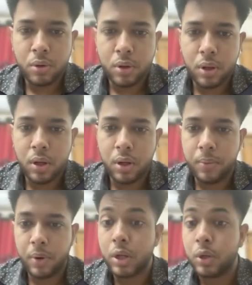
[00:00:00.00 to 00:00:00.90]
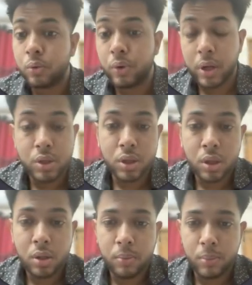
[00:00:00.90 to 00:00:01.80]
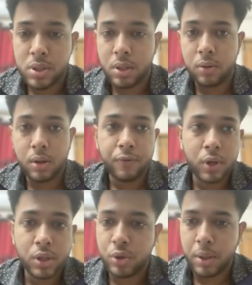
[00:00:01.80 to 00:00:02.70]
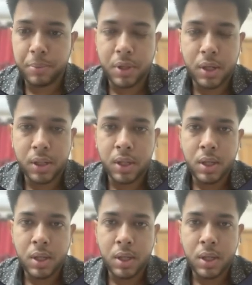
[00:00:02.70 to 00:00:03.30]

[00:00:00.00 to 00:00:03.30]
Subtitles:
a new credential. You'll have to get your API key.